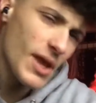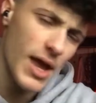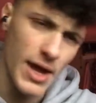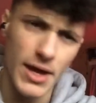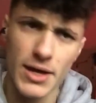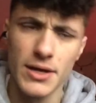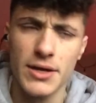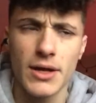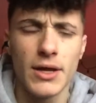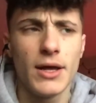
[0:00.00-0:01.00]

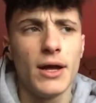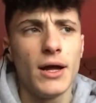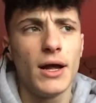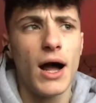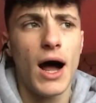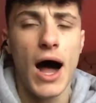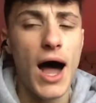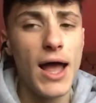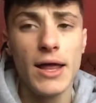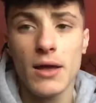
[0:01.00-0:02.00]
and
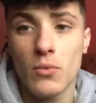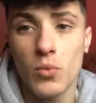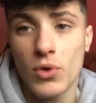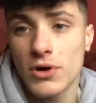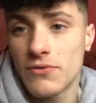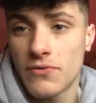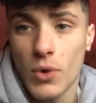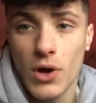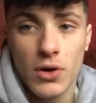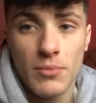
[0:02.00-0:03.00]
I would have
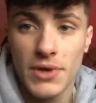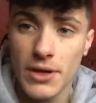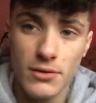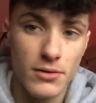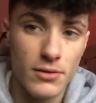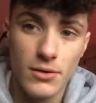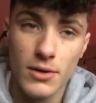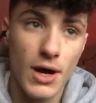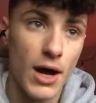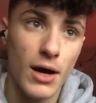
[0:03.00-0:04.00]
welcomed it
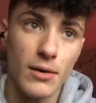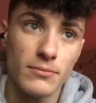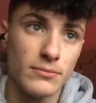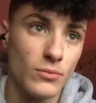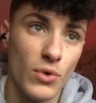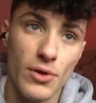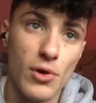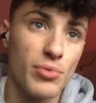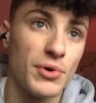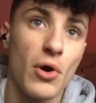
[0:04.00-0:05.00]
with
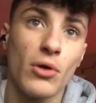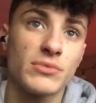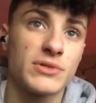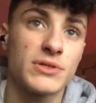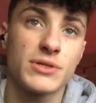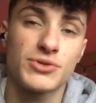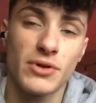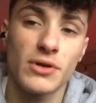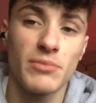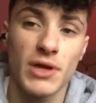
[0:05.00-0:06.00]
open arms,
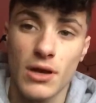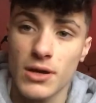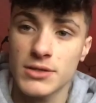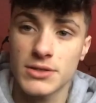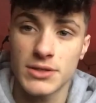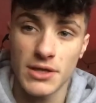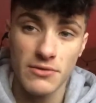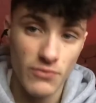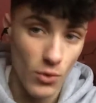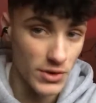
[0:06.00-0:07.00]
strictly because D
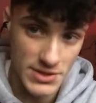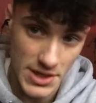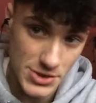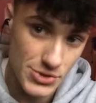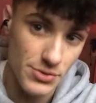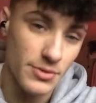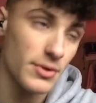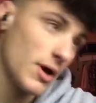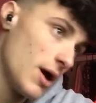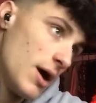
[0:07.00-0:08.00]
Ford is injured,
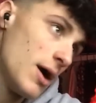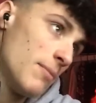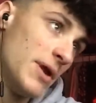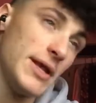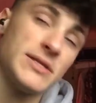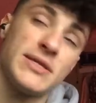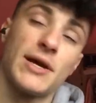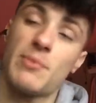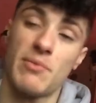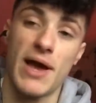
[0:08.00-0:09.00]
and he's not
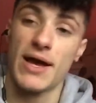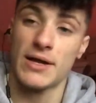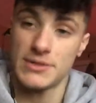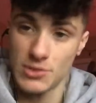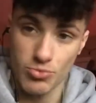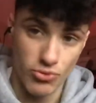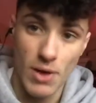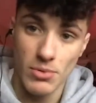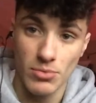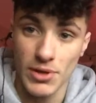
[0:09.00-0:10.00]
going to be back until
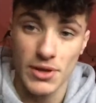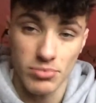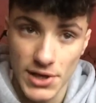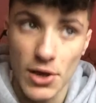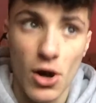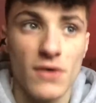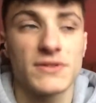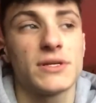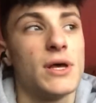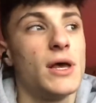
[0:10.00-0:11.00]
probably the playoffs.